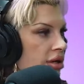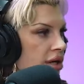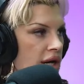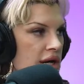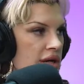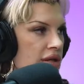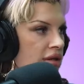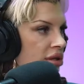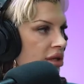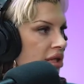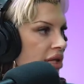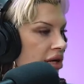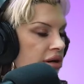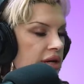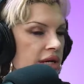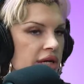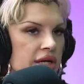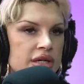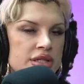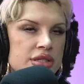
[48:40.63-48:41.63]
Yeah,
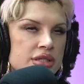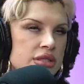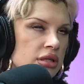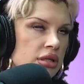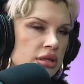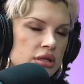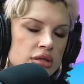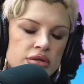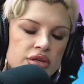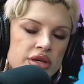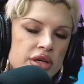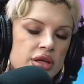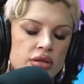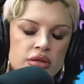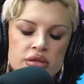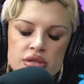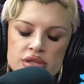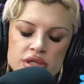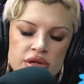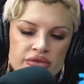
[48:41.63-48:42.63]
hilarious.
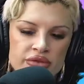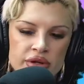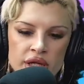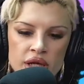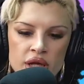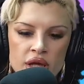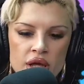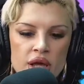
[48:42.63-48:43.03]
So funny. Um,